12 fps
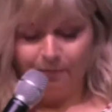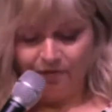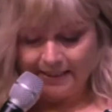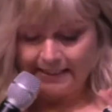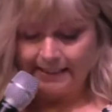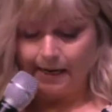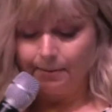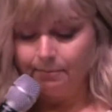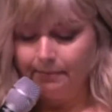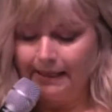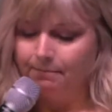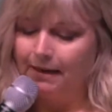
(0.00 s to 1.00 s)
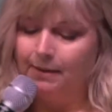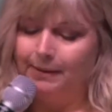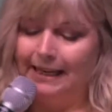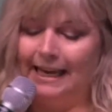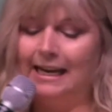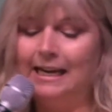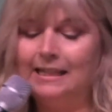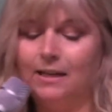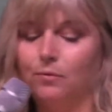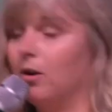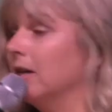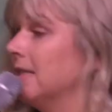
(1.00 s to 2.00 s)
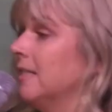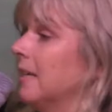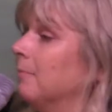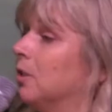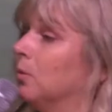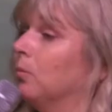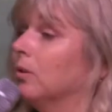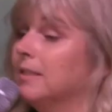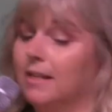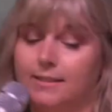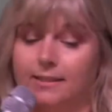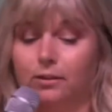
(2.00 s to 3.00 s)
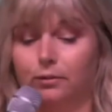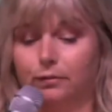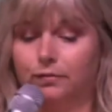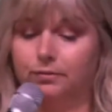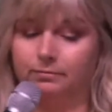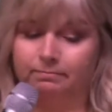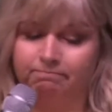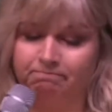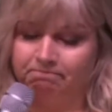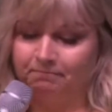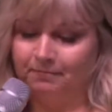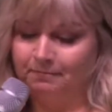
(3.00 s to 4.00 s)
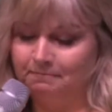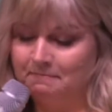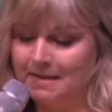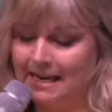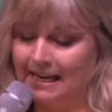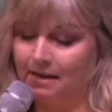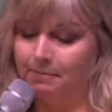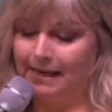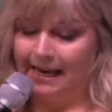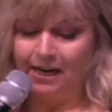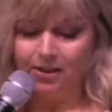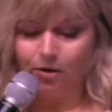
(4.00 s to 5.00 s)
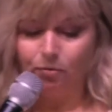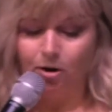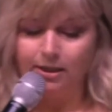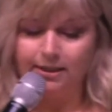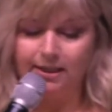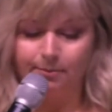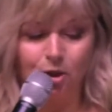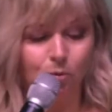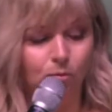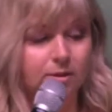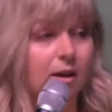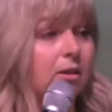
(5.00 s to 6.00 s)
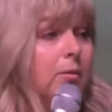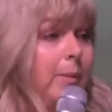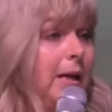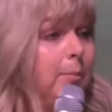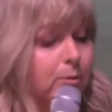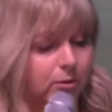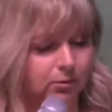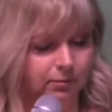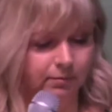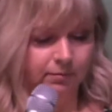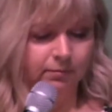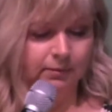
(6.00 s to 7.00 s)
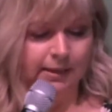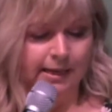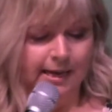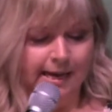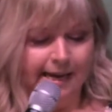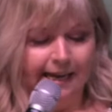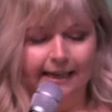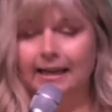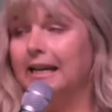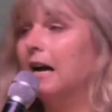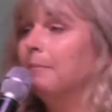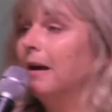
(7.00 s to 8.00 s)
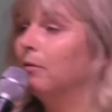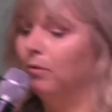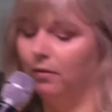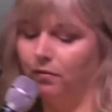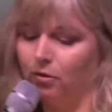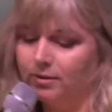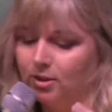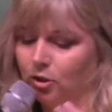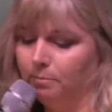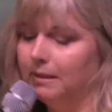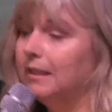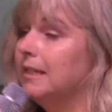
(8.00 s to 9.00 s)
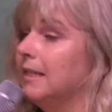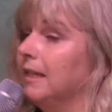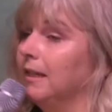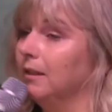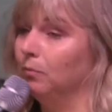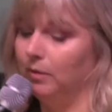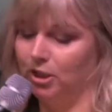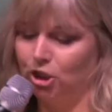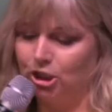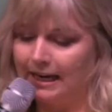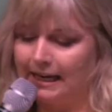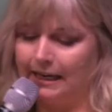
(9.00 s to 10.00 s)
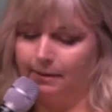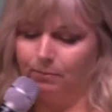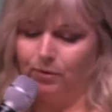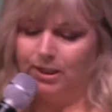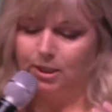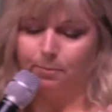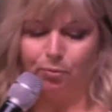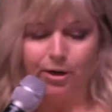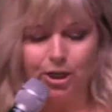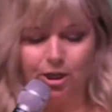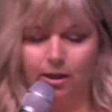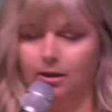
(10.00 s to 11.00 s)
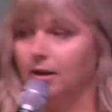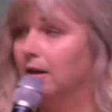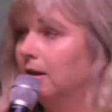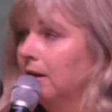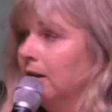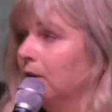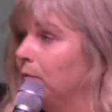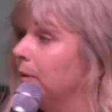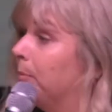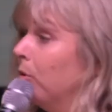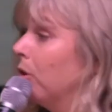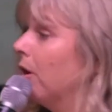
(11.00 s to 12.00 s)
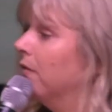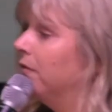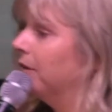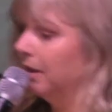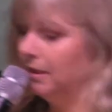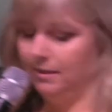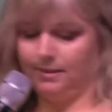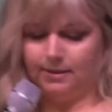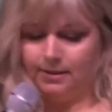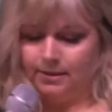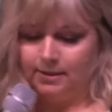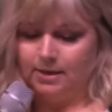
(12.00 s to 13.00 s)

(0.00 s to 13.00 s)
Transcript: For some, it may be anger that rises up towards ourselves. It can be anger that rises up towards other people. It can come out with false humility, with shame, with depression, with poor confidence,